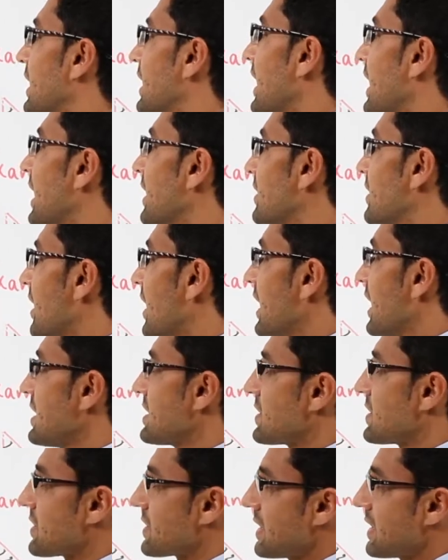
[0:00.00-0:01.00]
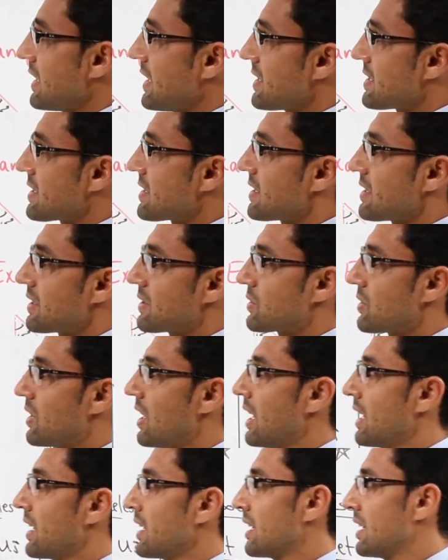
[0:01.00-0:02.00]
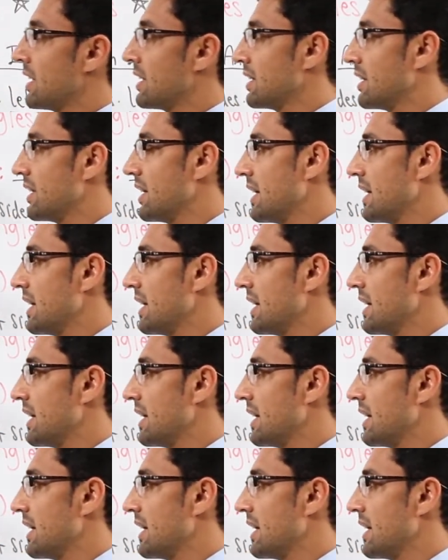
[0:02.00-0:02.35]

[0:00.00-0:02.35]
An isosceles triangle